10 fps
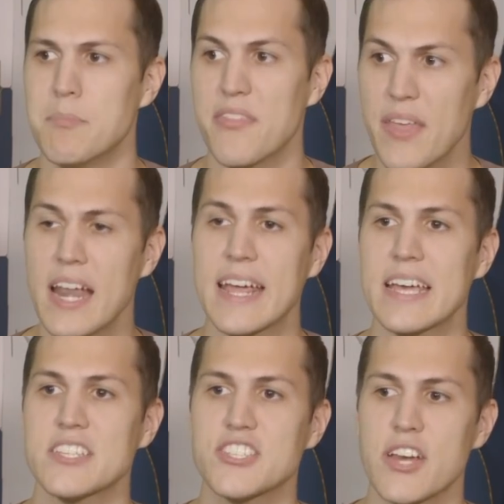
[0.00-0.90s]
But then I
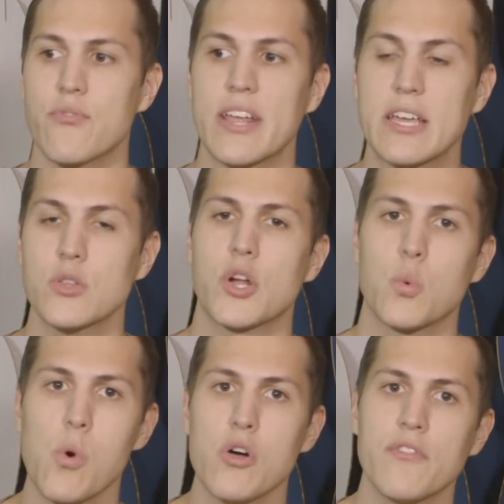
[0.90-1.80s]
guess Jeffrey killed her
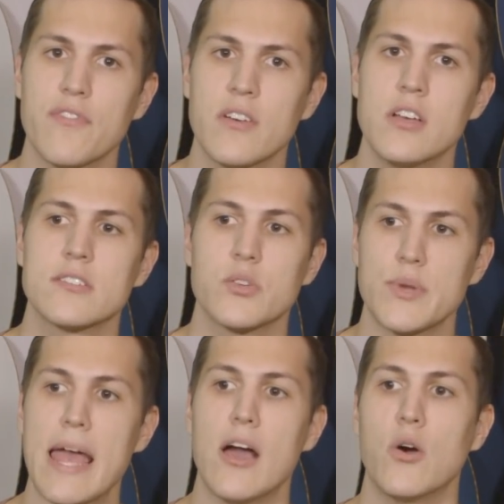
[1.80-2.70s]
wolf, so
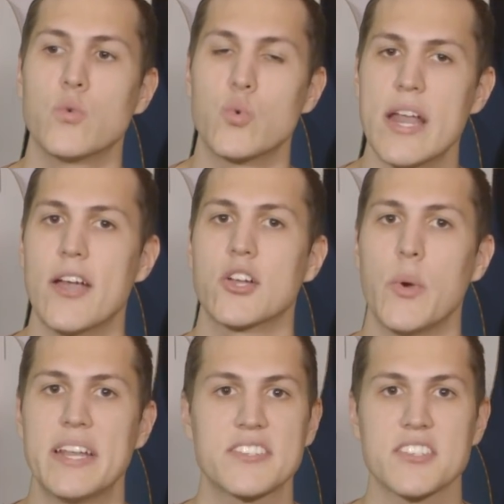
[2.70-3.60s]
now Red-Haired
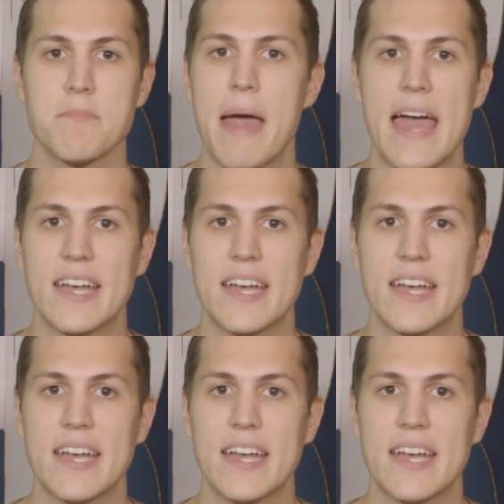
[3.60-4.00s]
Queen is just mad